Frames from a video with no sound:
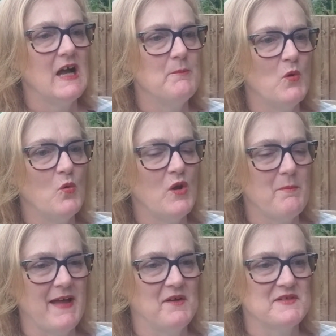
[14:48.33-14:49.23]
I'm all
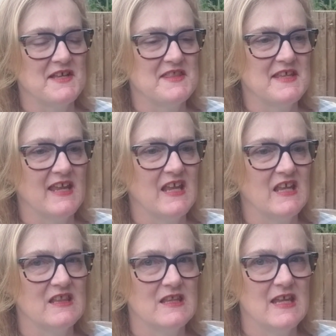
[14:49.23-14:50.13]
about, I
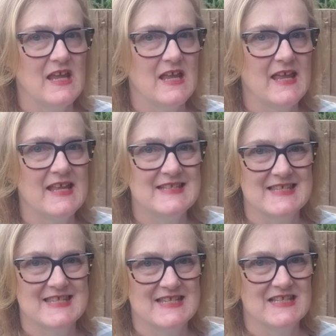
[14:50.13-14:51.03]
think, the
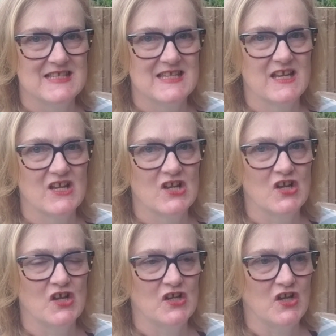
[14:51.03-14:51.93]

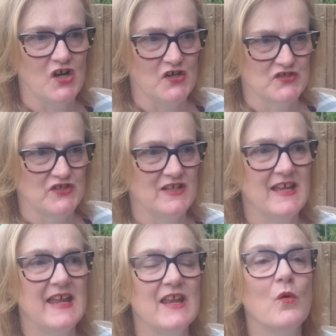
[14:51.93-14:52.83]
instant garden
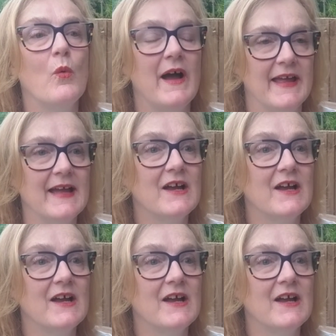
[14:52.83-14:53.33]
in a way.